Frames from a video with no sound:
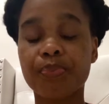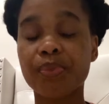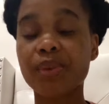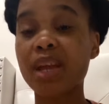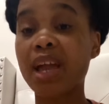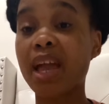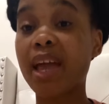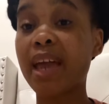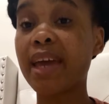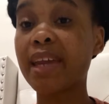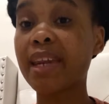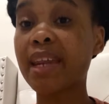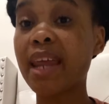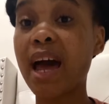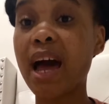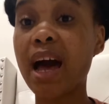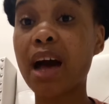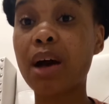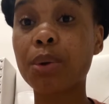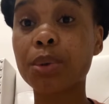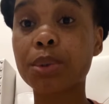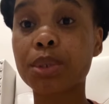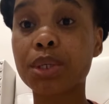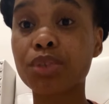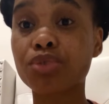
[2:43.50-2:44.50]
and
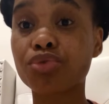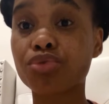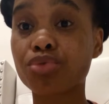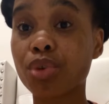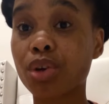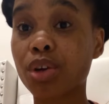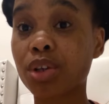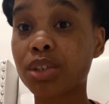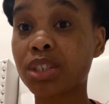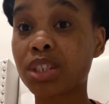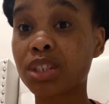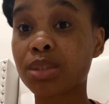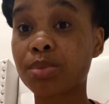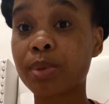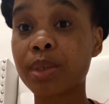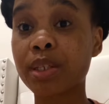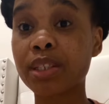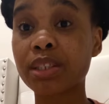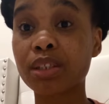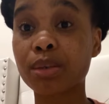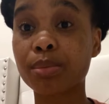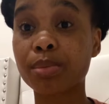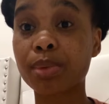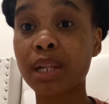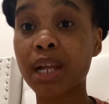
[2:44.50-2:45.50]
how the drugs is being
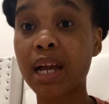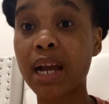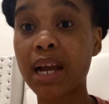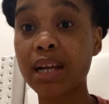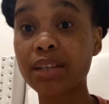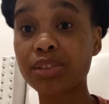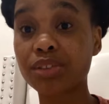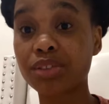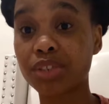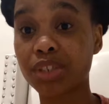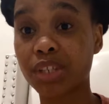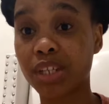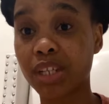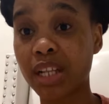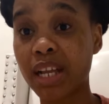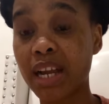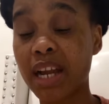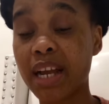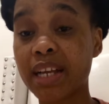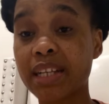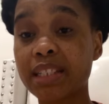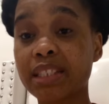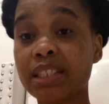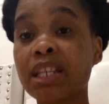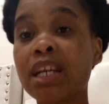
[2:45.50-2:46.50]
supplied to the
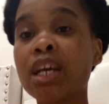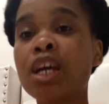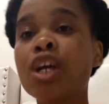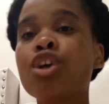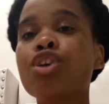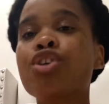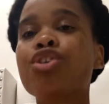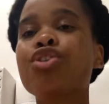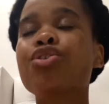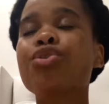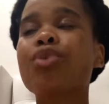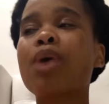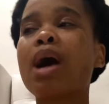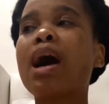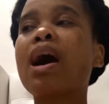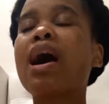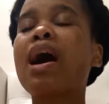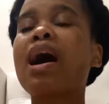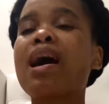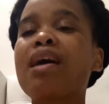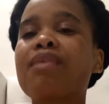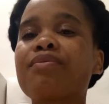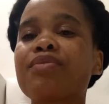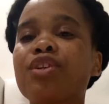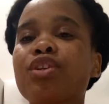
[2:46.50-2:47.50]
client. I
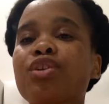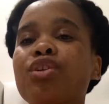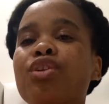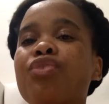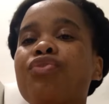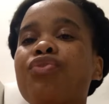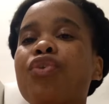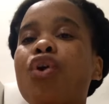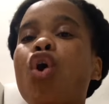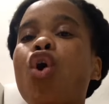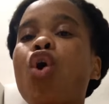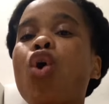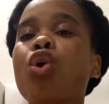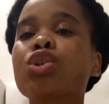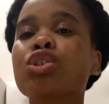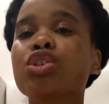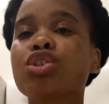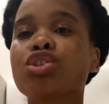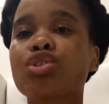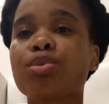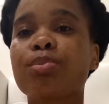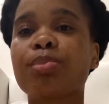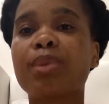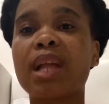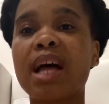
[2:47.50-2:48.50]
have to look for all the
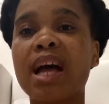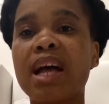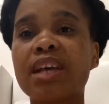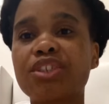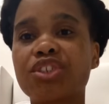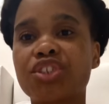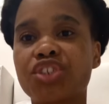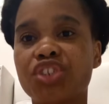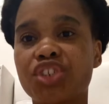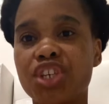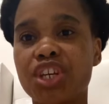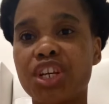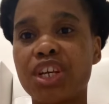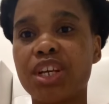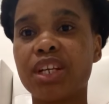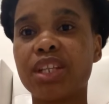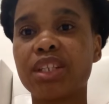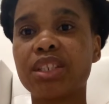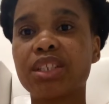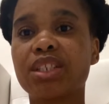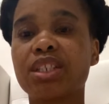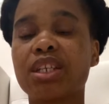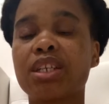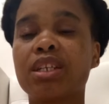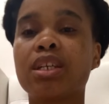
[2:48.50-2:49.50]
supplies
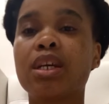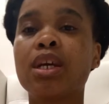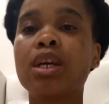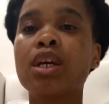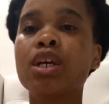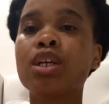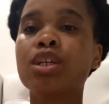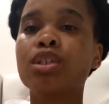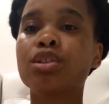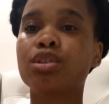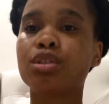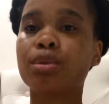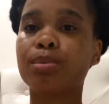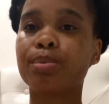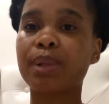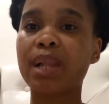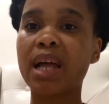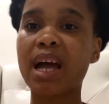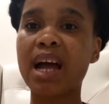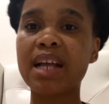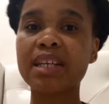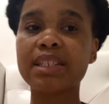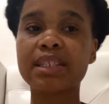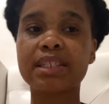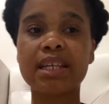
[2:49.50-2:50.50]
chains and
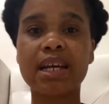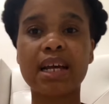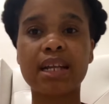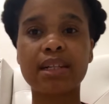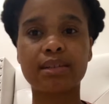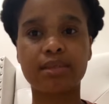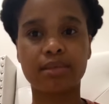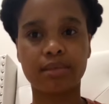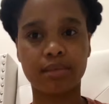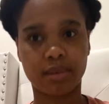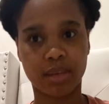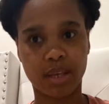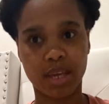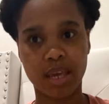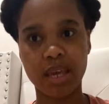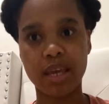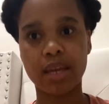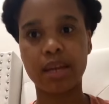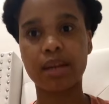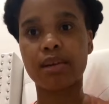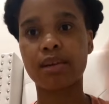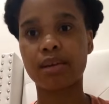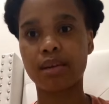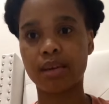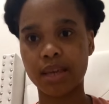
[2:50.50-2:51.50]
supplies that
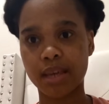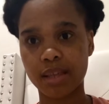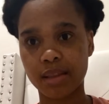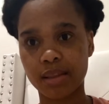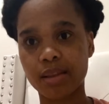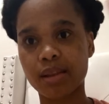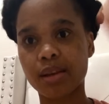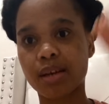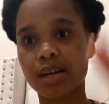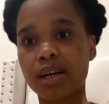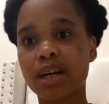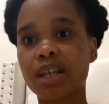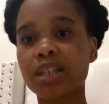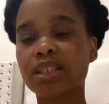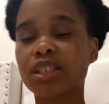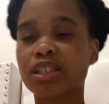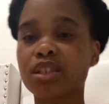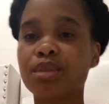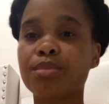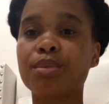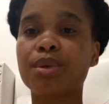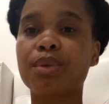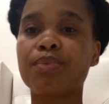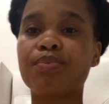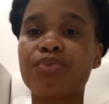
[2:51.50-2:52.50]
can get the
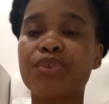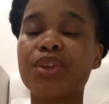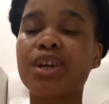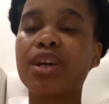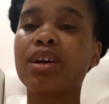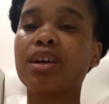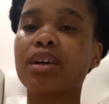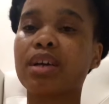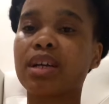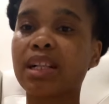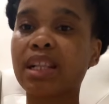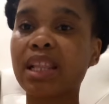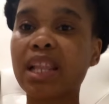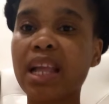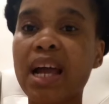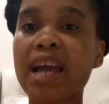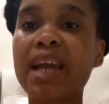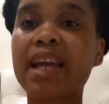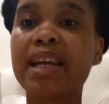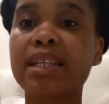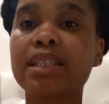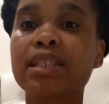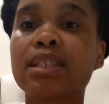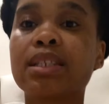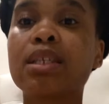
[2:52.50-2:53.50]

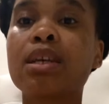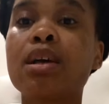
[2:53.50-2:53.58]
client